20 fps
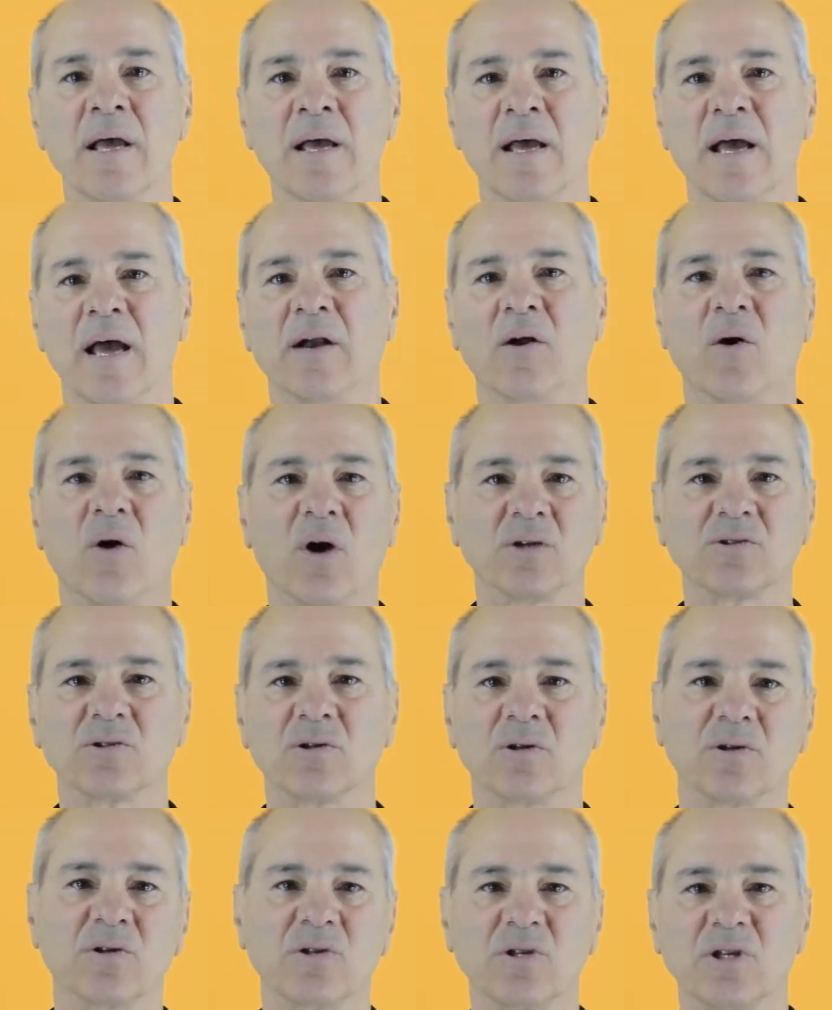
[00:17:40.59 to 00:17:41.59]
and also
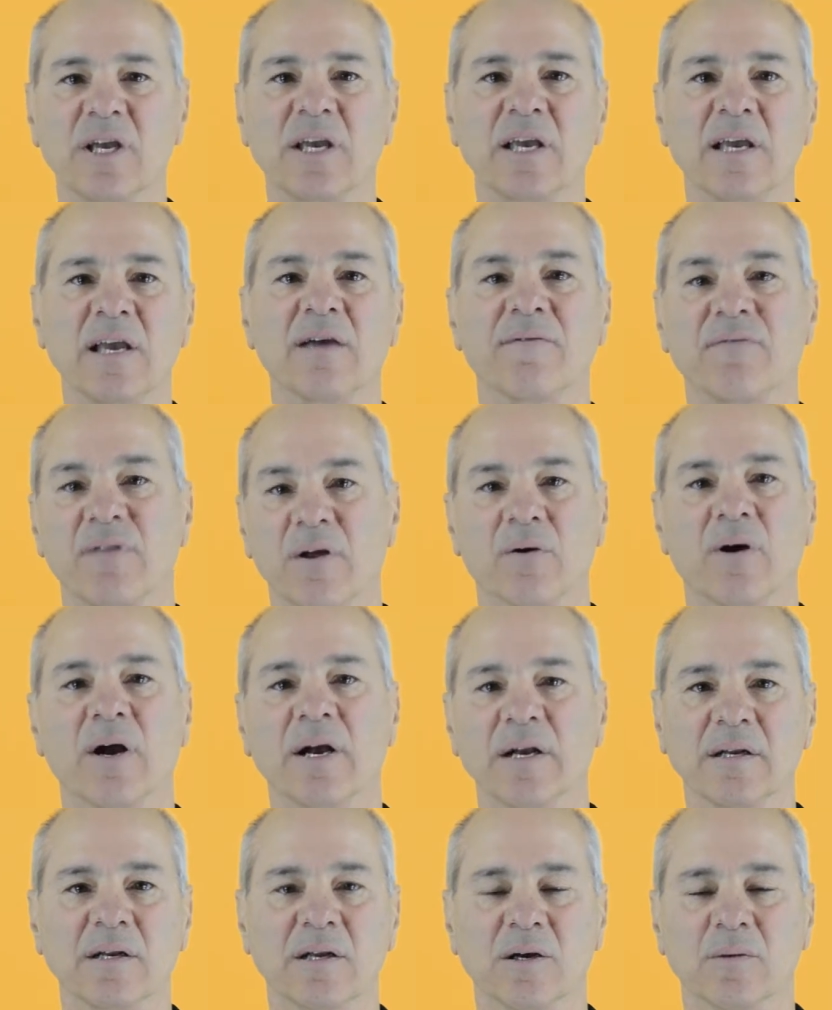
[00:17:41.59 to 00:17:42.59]
to see if there are
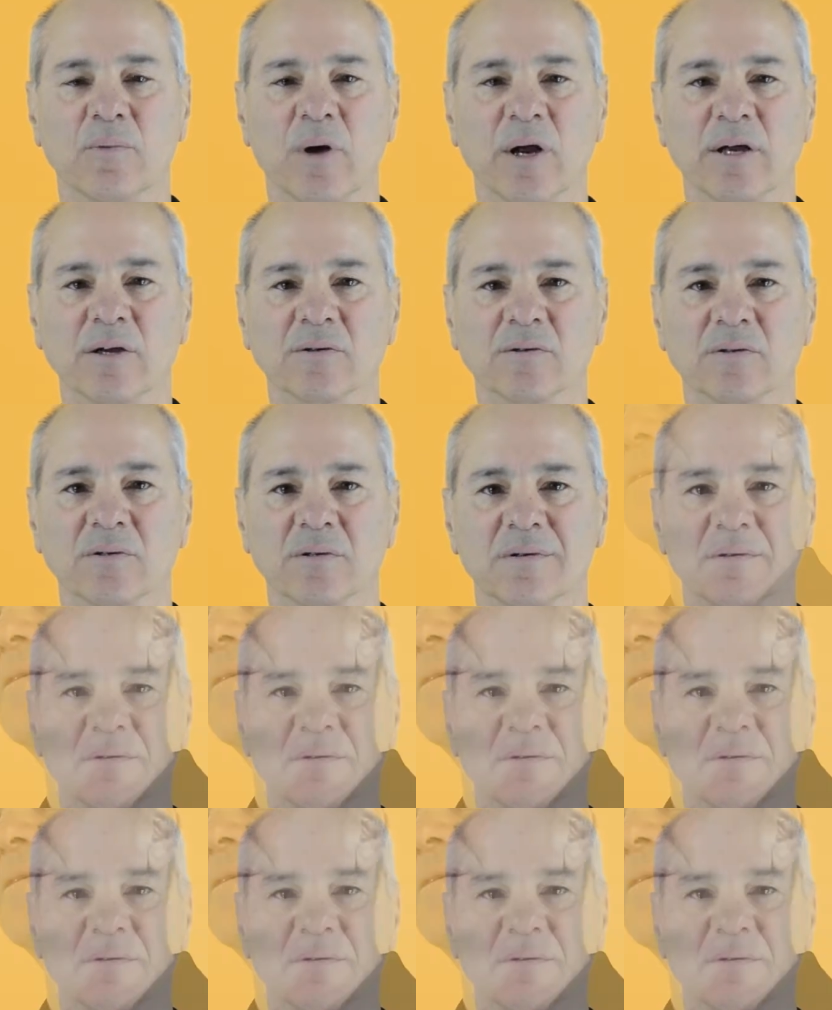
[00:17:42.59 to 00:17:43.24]
any deal breakers.